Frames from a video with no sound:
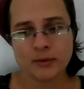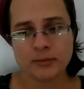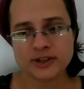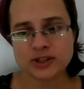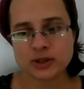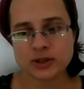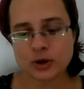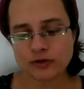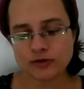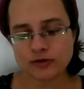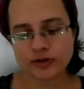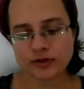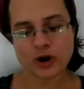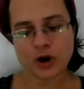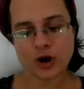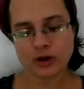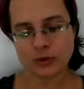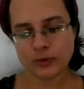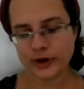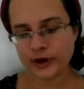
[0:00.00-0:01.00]
But so far,
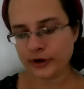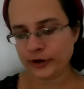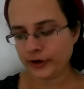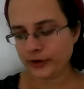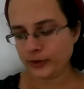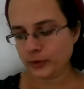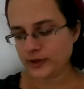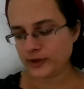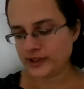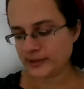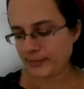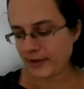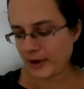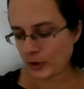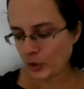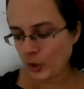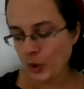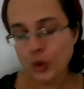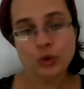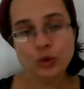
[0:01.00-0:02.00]
all we heard was
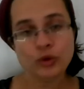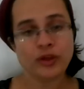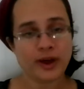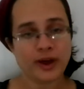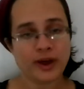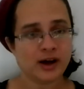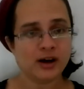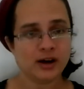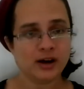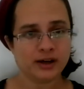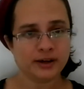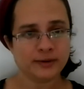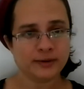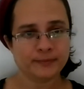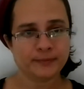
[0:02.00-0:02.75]
about who they are.